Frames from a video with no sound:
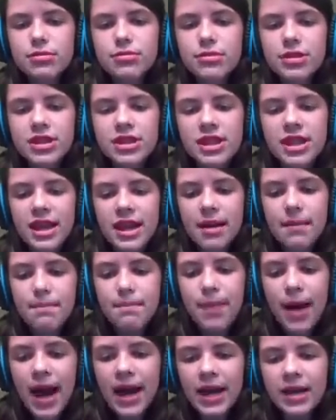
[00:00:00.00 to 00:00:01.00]
was the
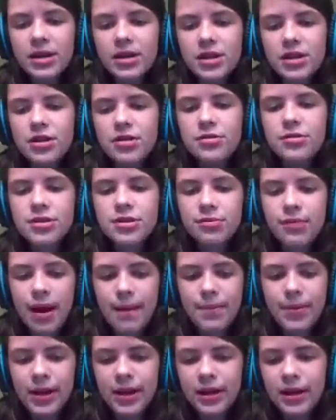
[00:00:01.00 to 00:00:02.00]
bad news
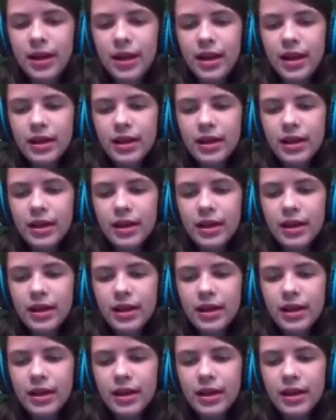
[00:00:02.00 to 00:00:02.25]
weapon